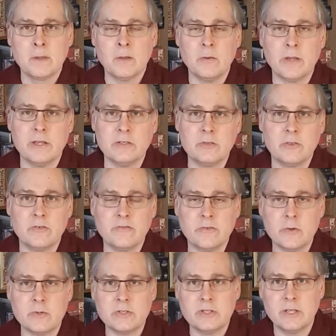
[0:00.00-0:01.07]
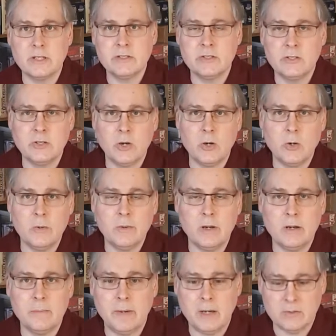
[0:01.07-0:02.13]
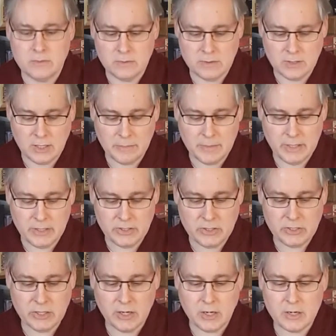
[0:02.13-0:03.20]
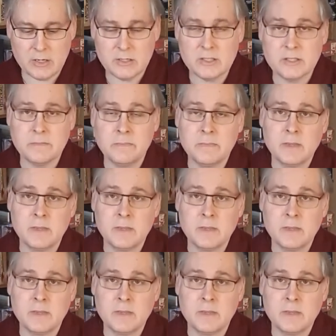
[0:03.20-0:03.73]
Okay, so the first thing to know about domination cards,